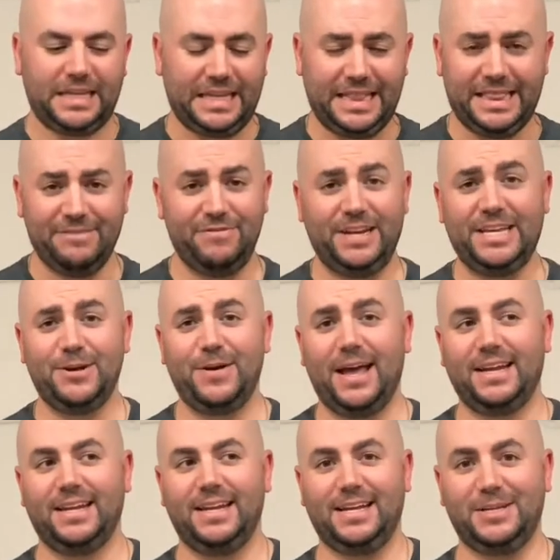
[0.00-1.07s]
the video
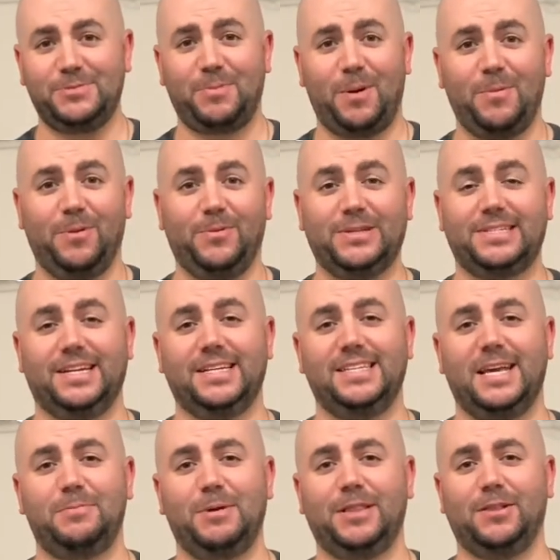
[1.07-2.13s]
editing is probably what's going to
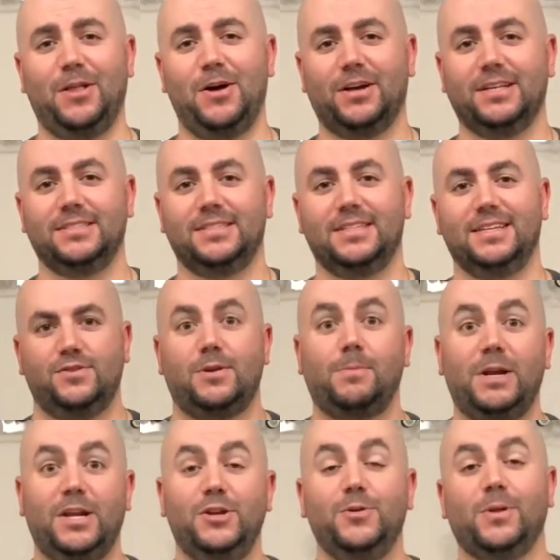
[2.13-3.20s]
take me the longest. So I'm
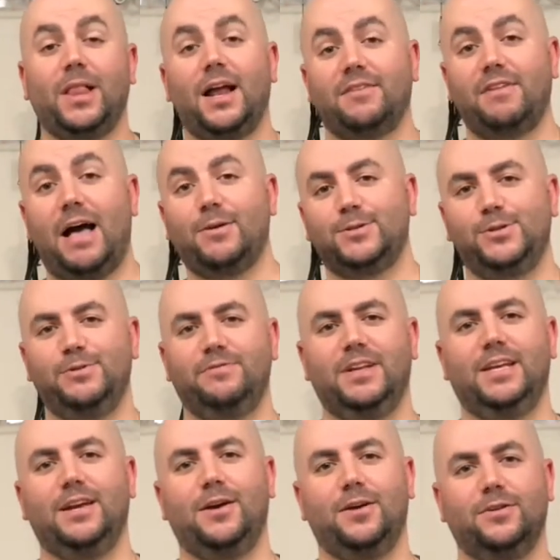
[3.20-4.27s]
going to do a lot of how-to
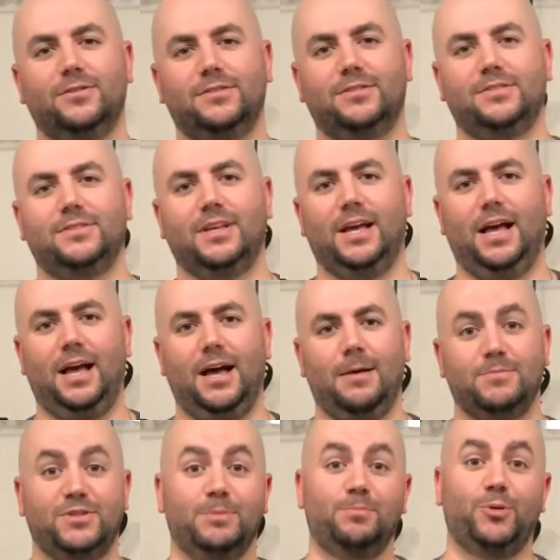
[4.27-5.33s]
videos, um,
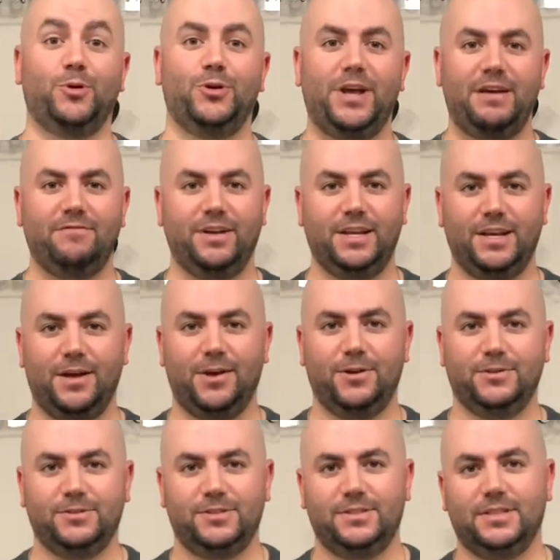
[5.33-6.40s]
some brew day
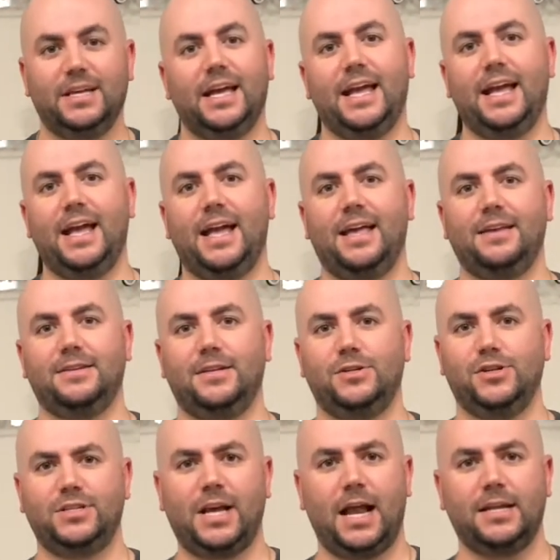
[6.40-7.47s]
videos, and
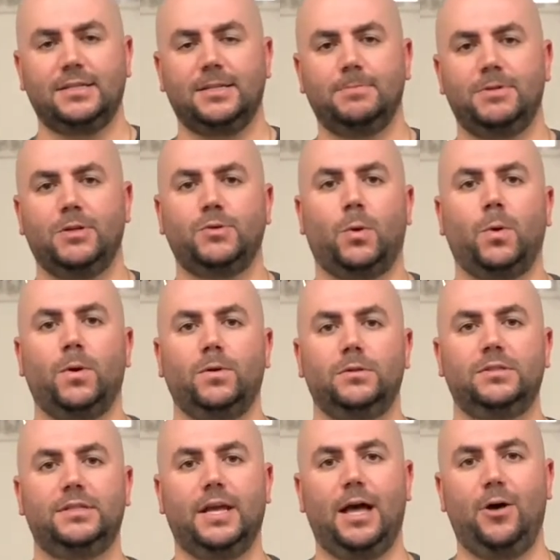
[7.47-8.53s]
just kind of some tutorials
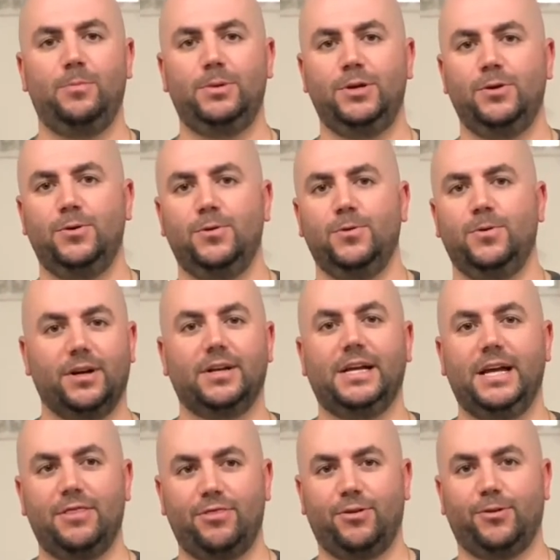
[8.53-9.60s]
to help you
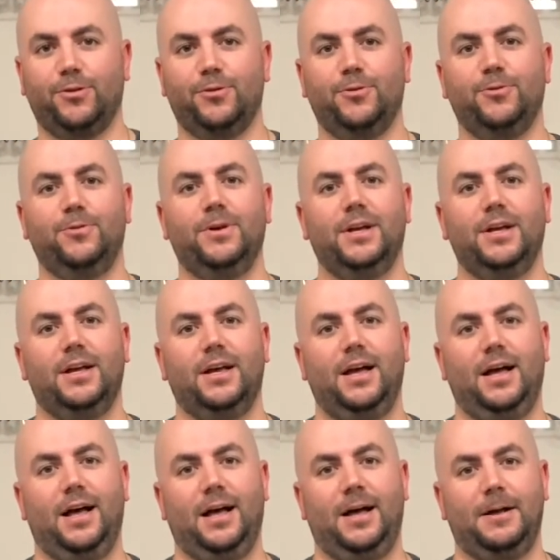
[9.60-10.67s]
get through
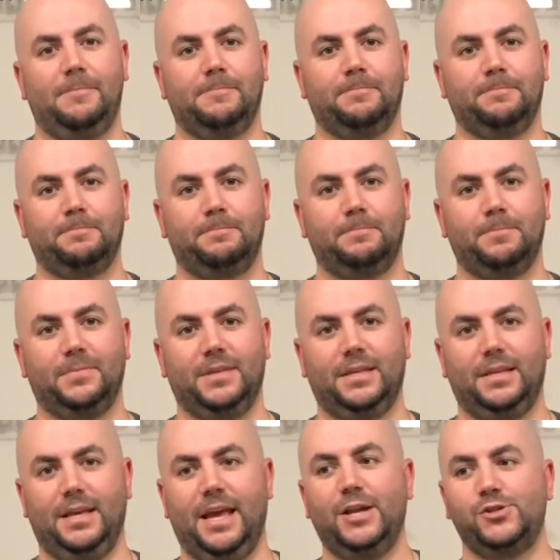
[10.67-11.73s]

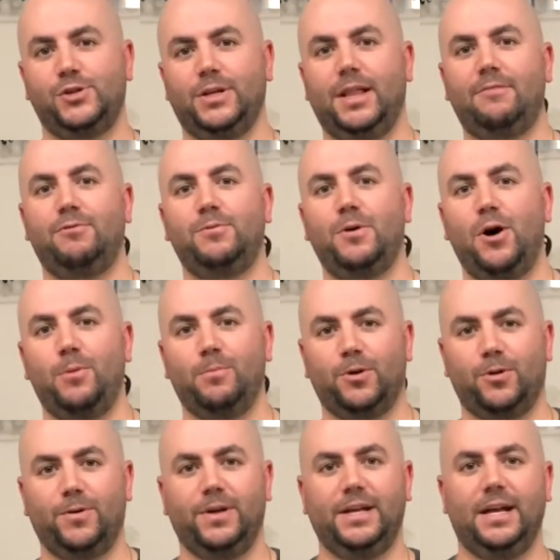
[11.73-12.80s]
um, entry-level home
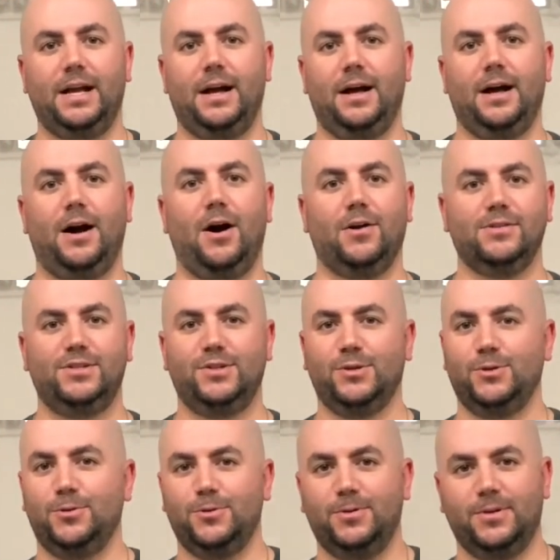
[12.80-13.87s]
brewing uh,
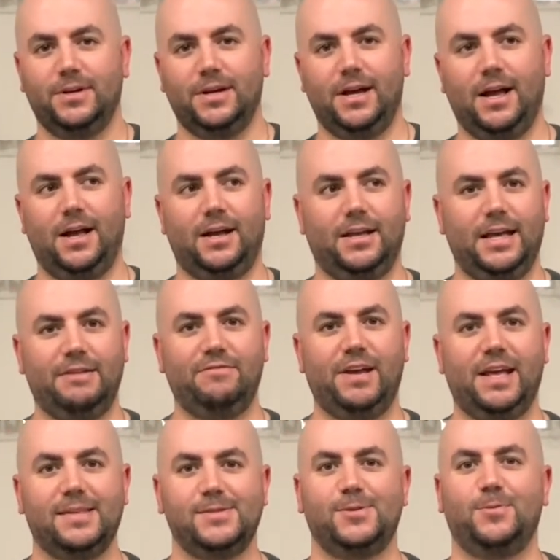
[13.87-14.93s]
onto uh,
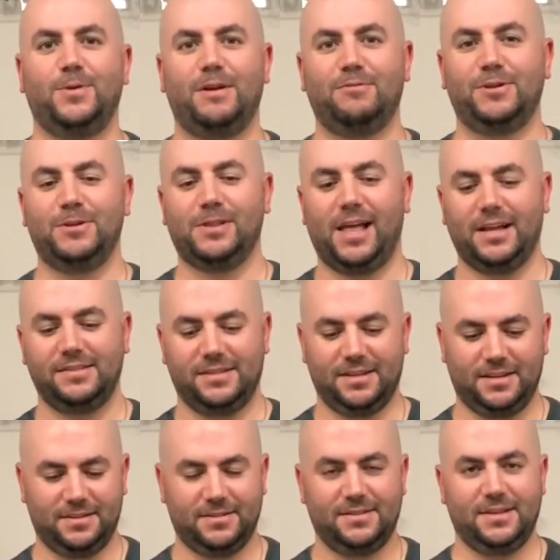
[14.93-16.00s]
advanced, whatever you'd like
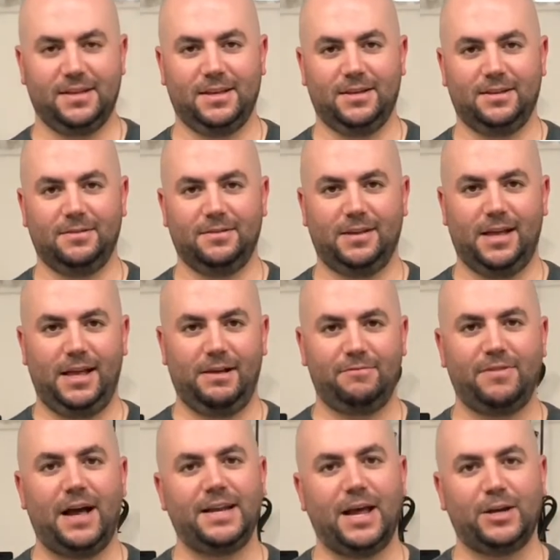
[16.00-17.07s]
to, to uh,
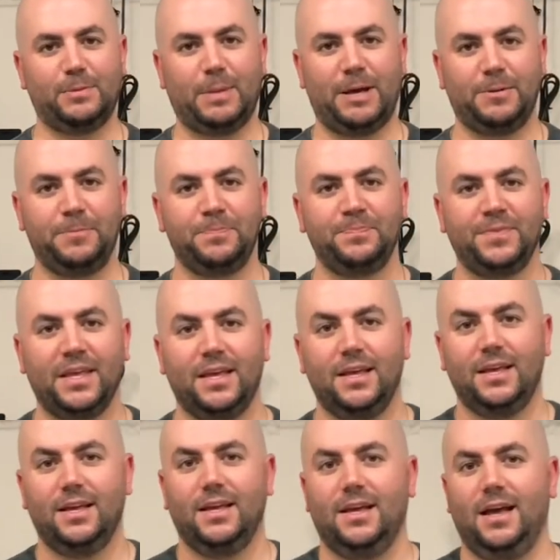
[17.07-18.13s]
find out about.
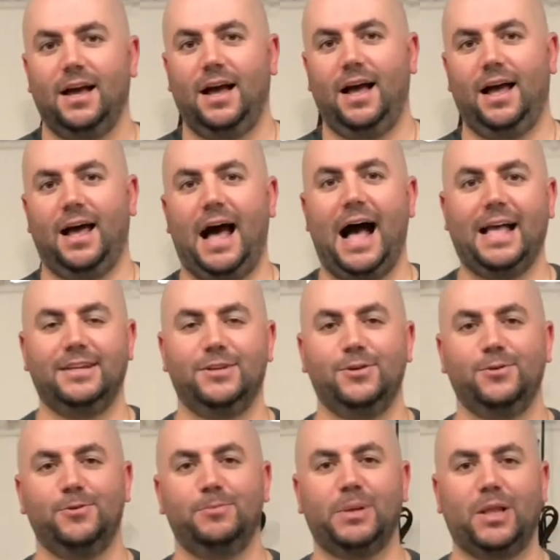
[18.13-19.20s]
Uh, I
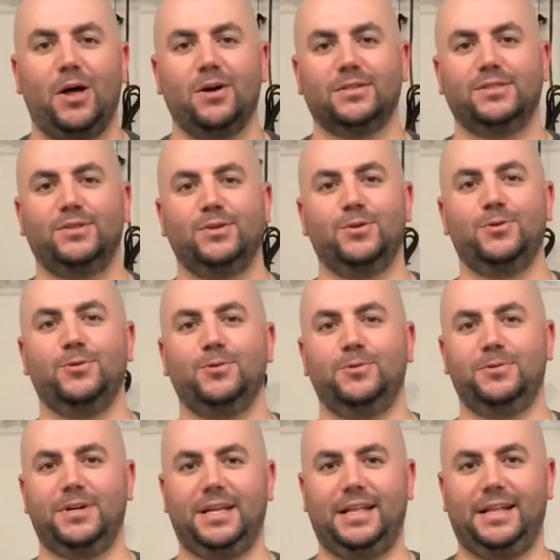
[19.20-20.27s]
do belong
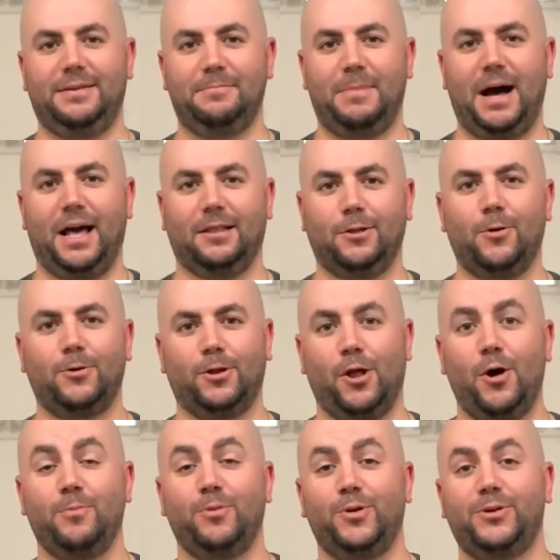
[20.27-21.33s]
to my local
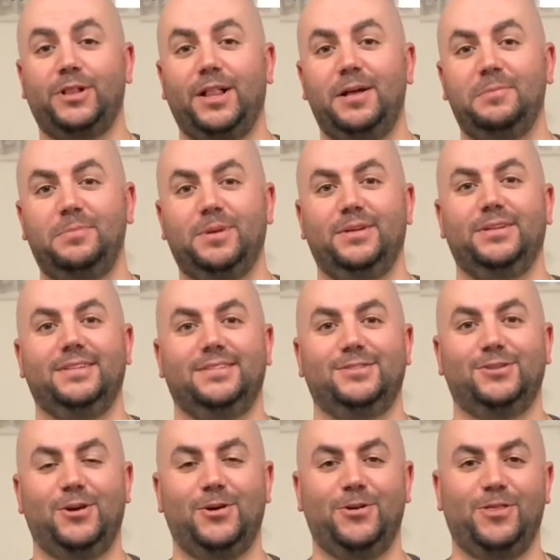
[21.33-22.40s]
homebrew club,
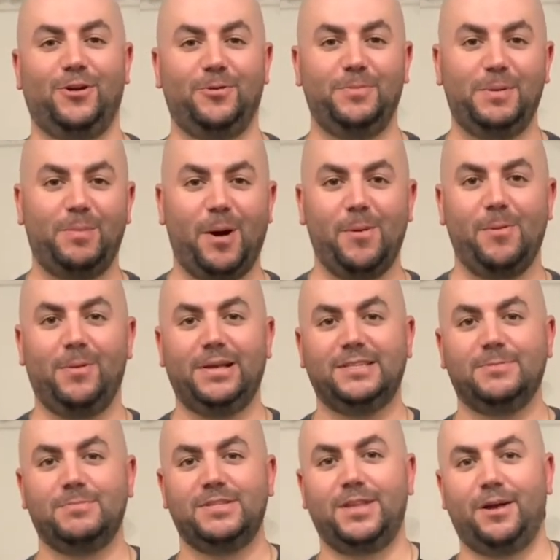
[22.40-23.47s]
so there will be probably
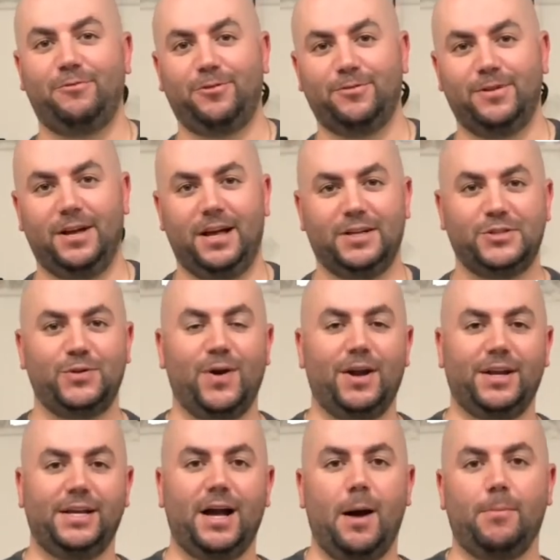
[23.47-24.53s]
some stuff uh,
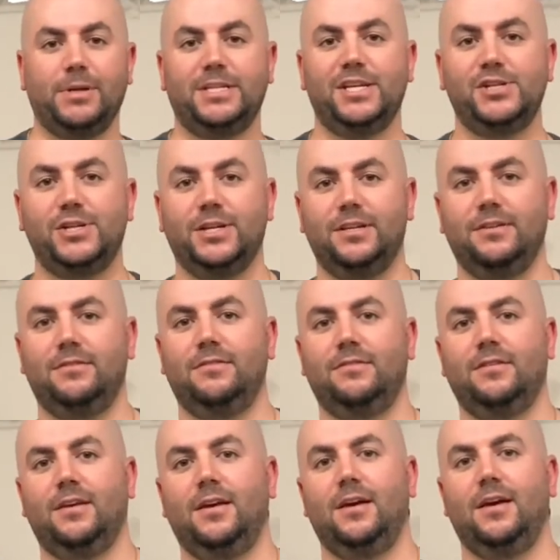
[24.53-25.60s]
surrounding
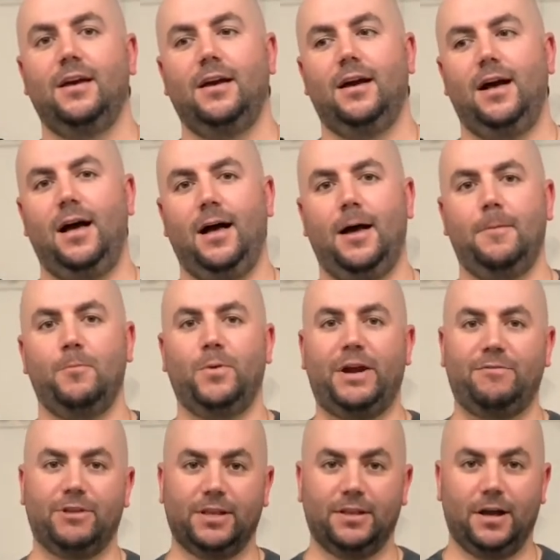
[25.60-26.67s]
competitions, um,
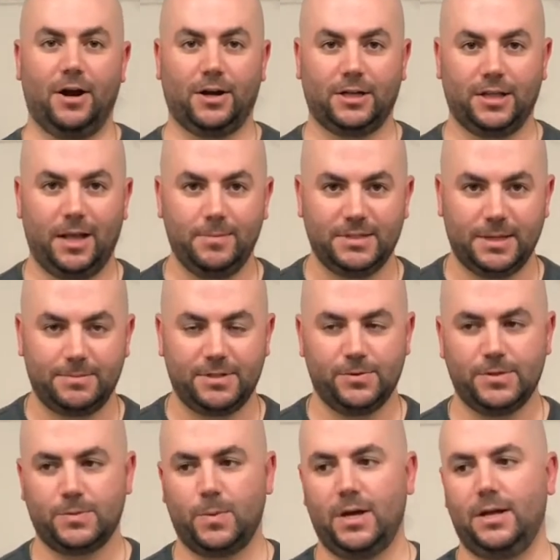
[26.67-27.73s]
whatever the, our club's up to
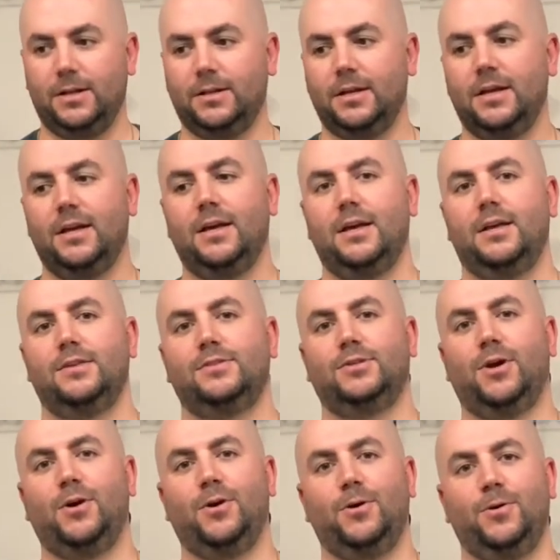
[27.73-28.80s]
as well.
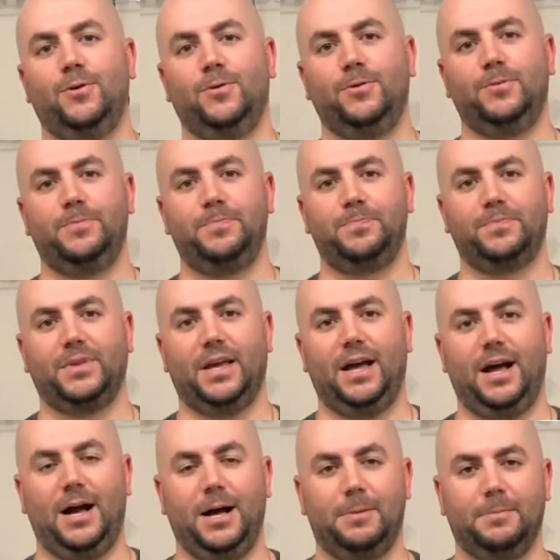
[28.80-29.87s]
So
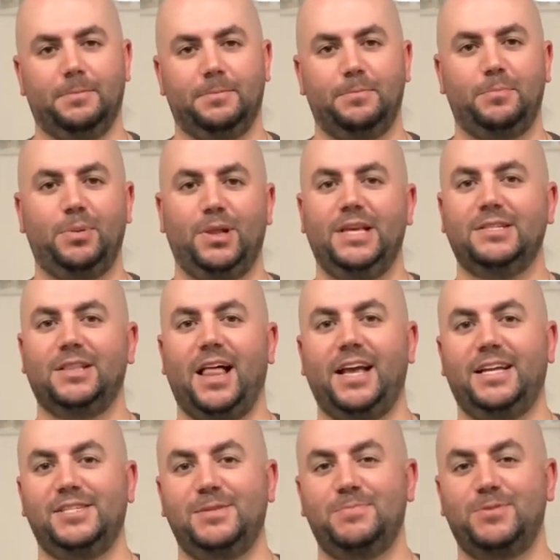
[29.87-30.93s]
um, please like and
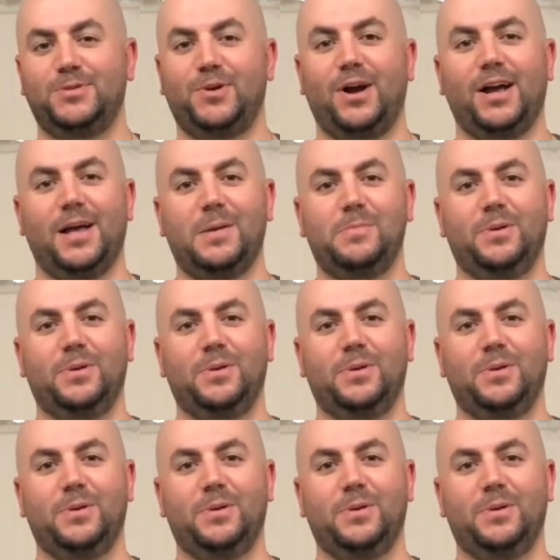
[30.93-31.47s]
subscribe